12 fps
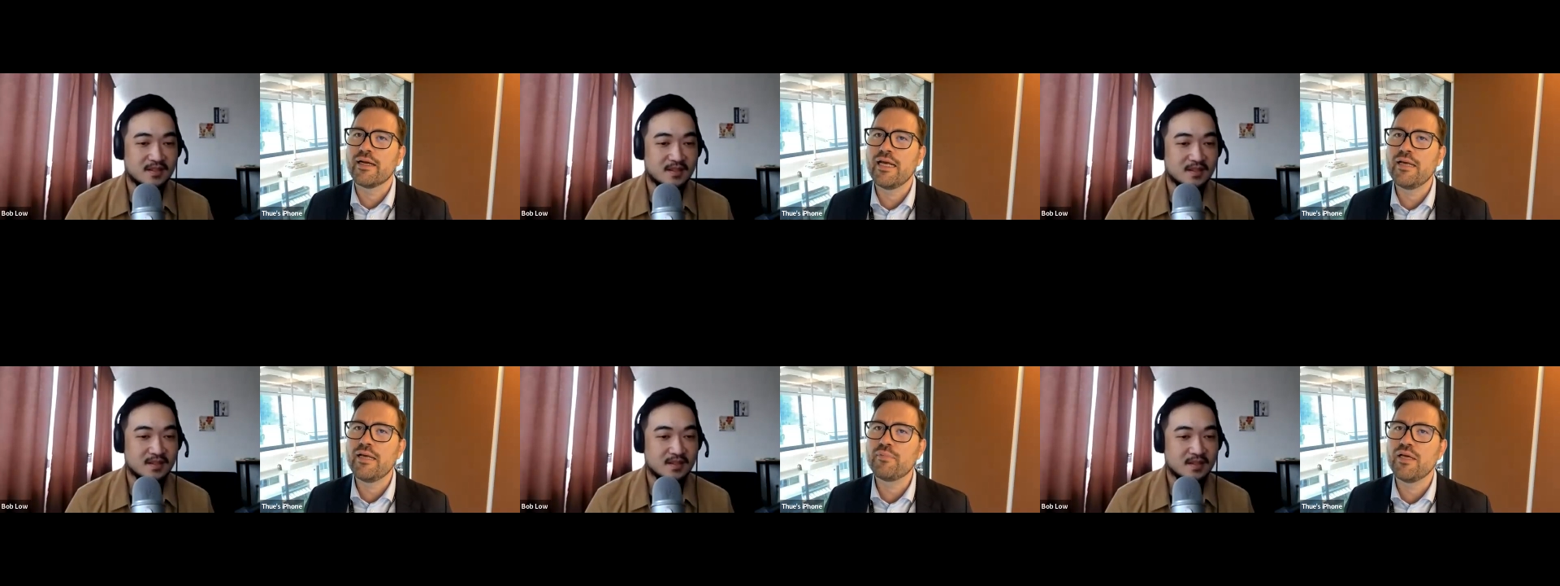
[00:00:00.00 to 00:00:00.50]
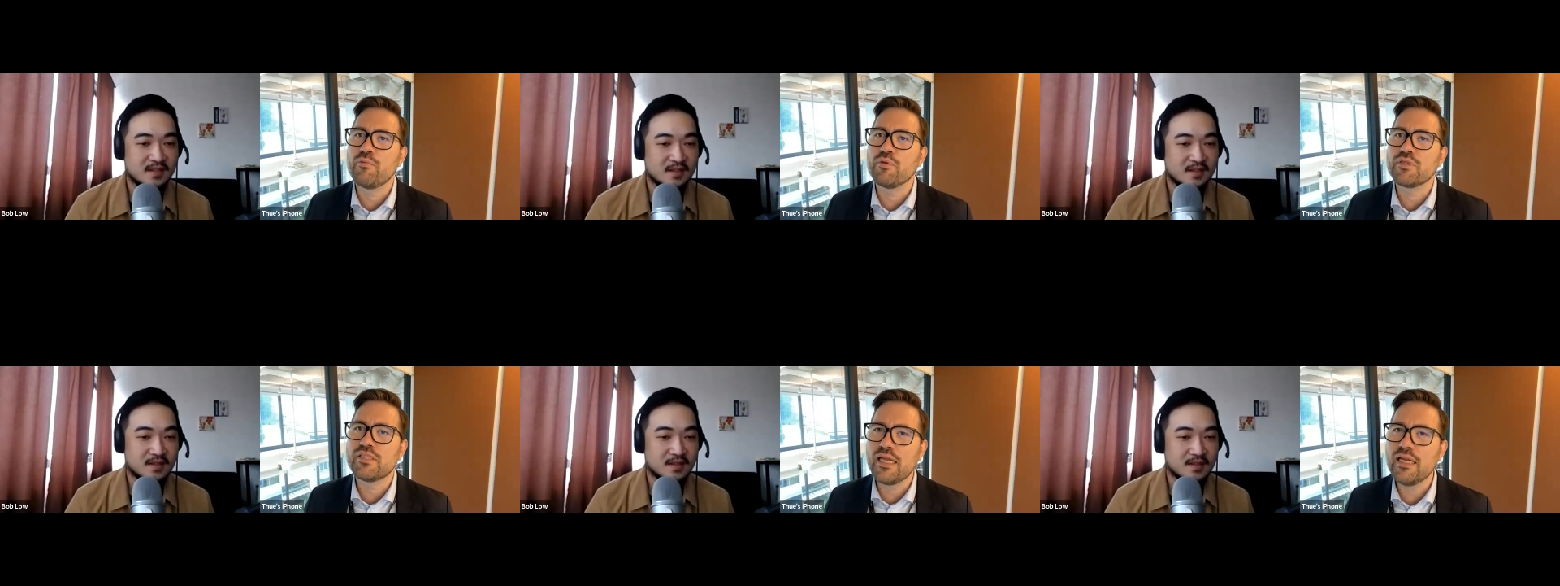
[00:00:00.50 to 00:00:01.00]
Speaker 1: that claimed
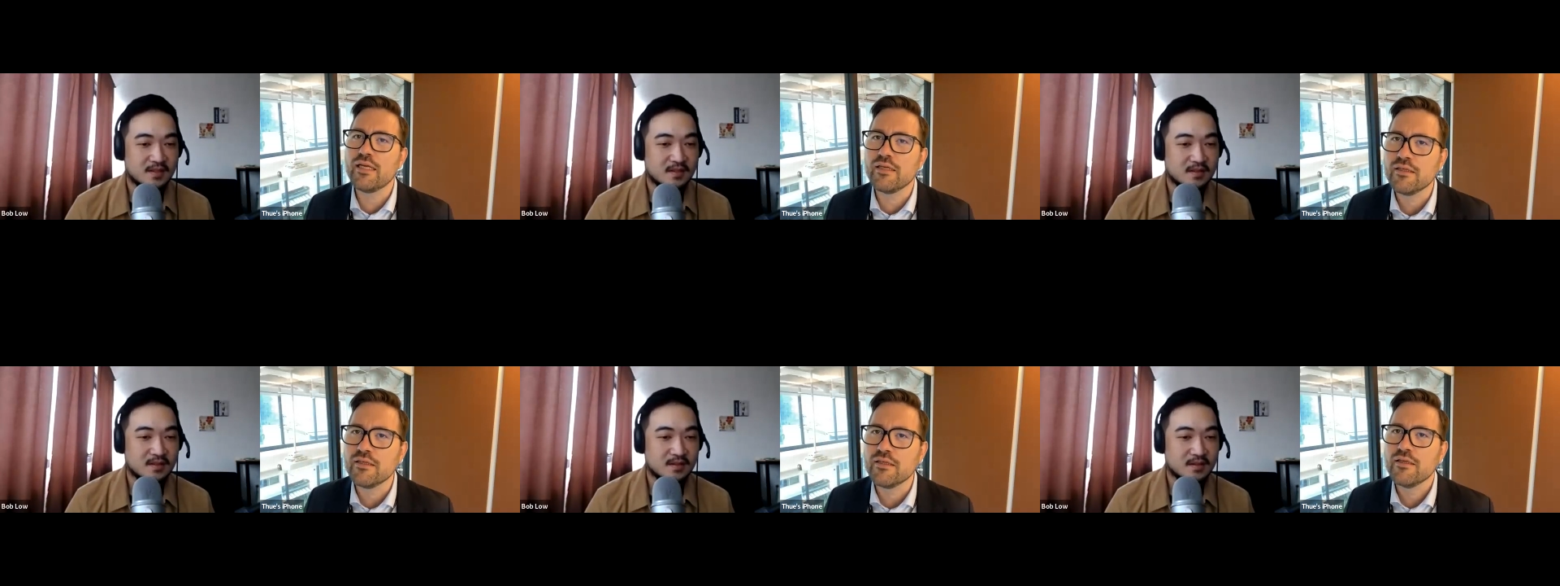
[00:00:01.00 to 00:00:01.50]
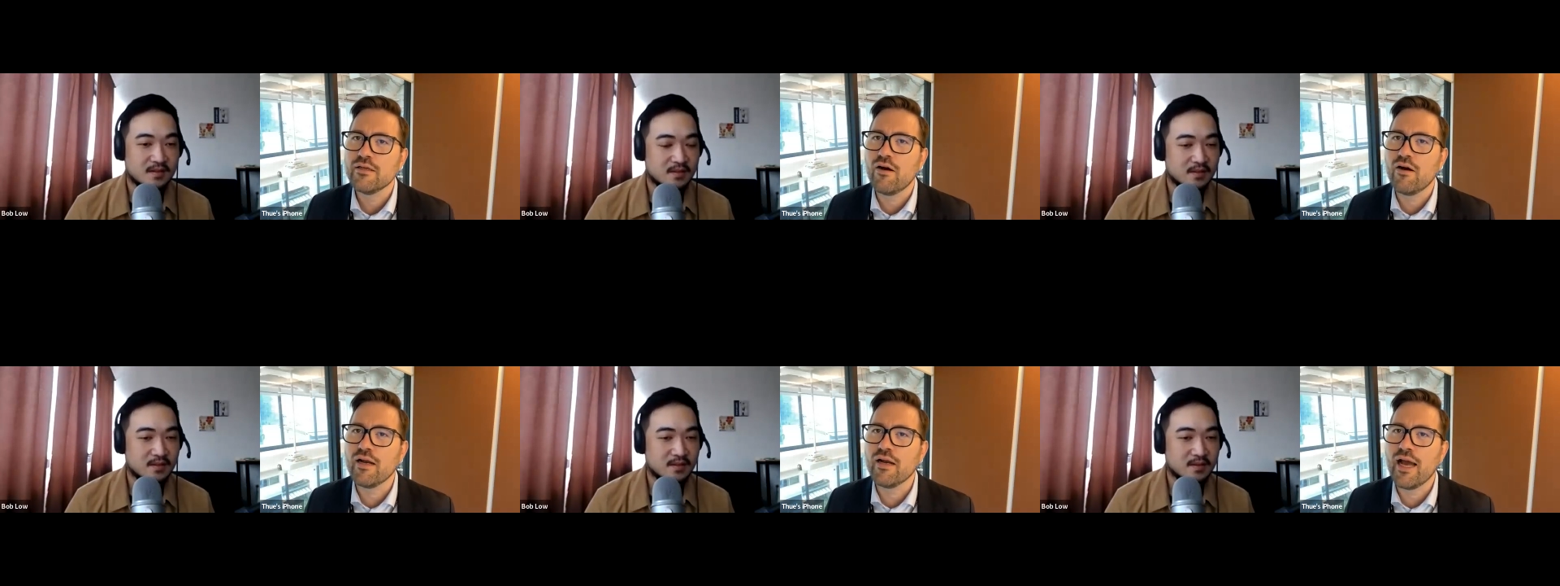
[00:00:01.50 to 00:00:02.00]
that they were selling
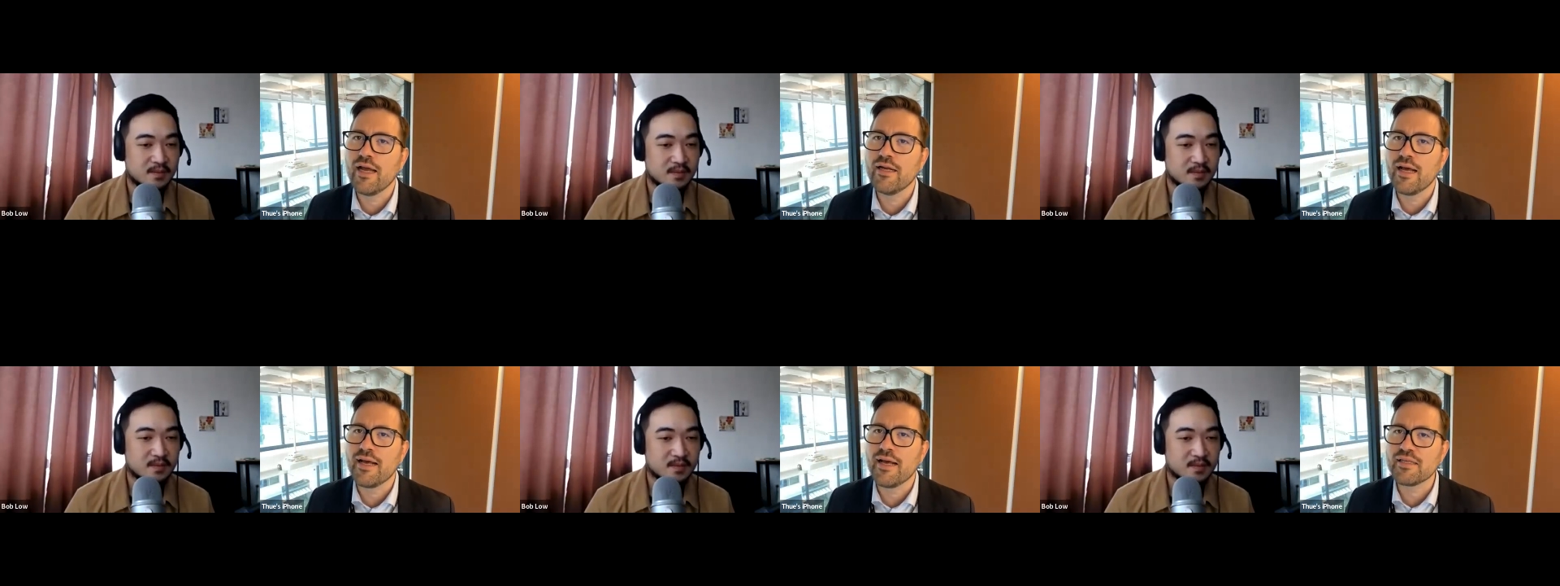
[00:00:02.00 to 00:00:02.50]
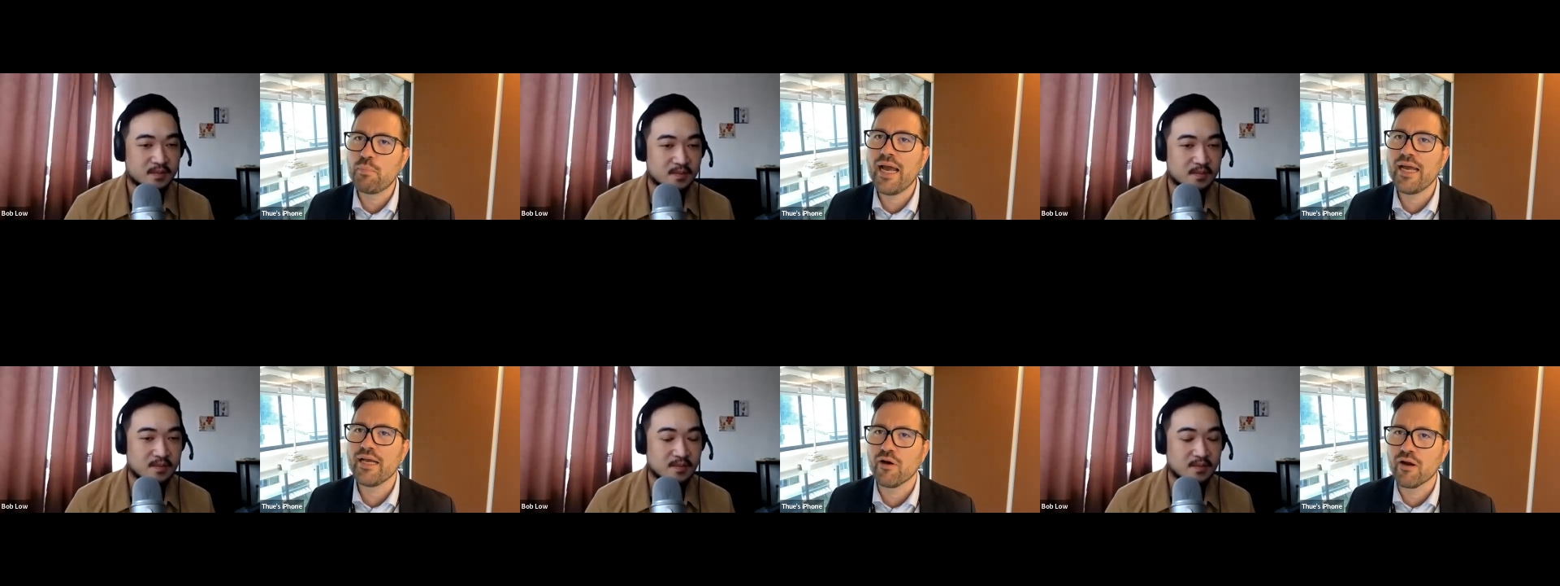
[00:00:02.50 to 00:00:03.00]
online as
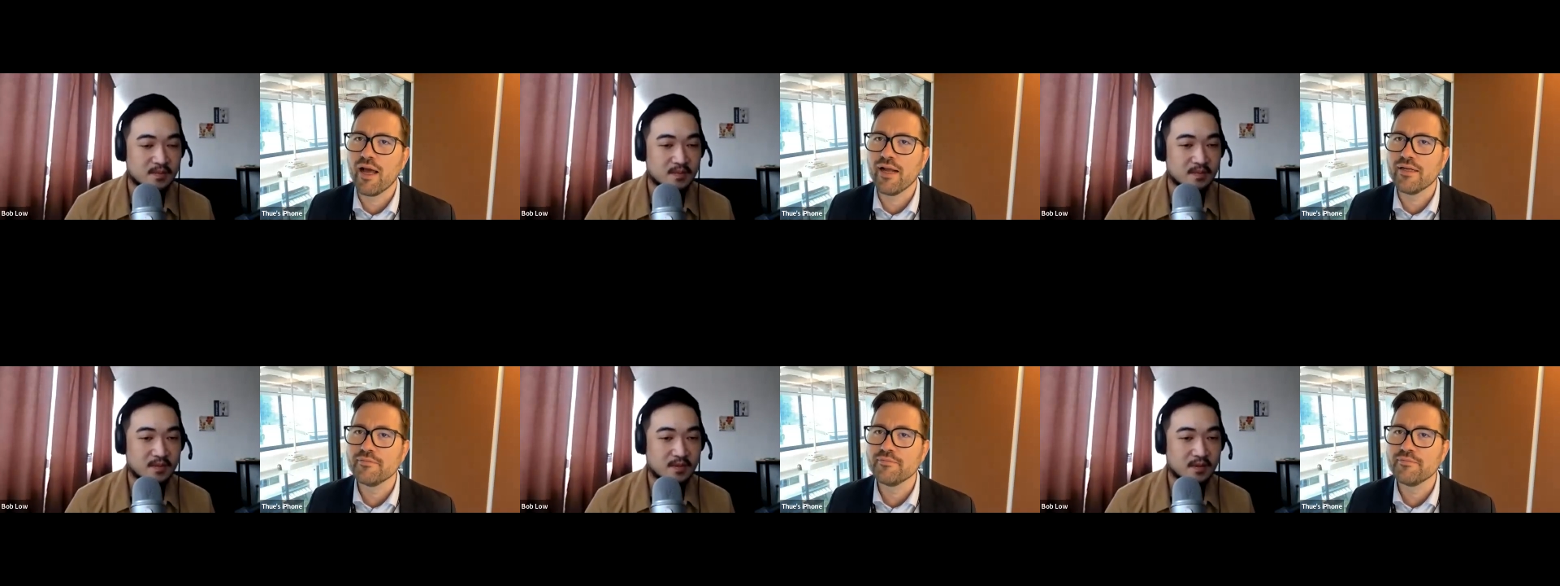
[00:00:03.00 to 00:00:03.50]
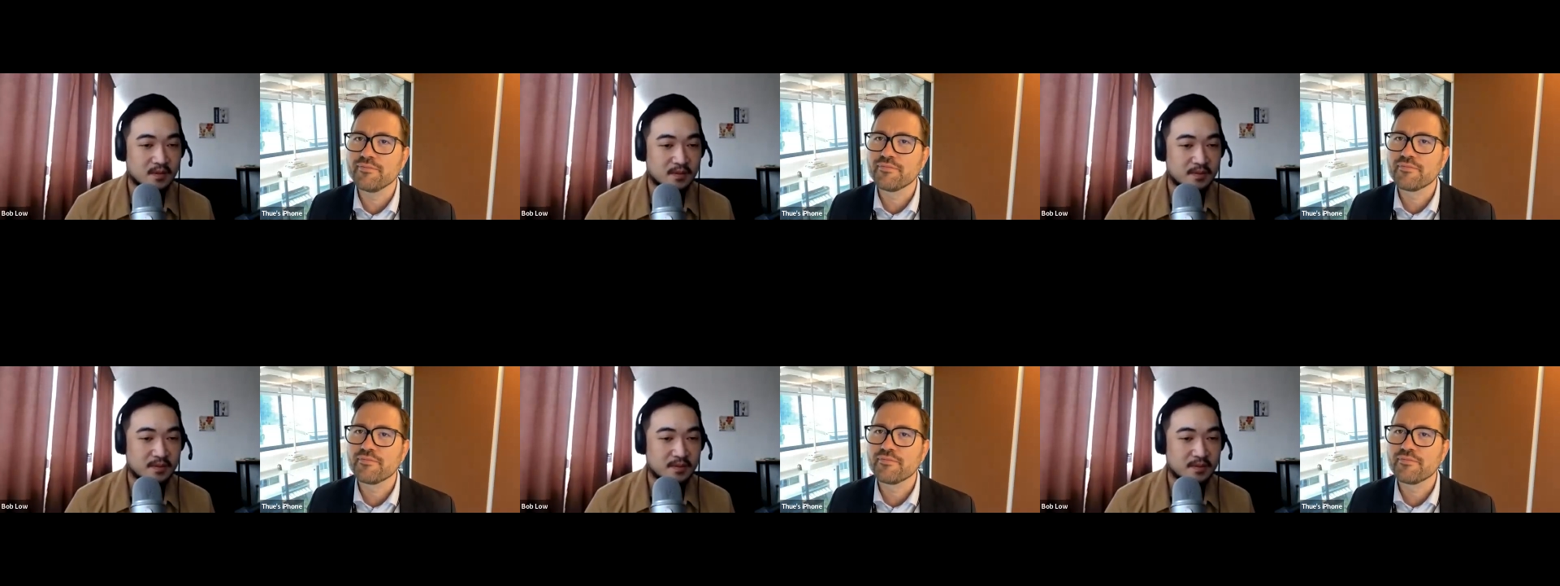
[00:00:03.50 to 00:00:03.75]
buying online.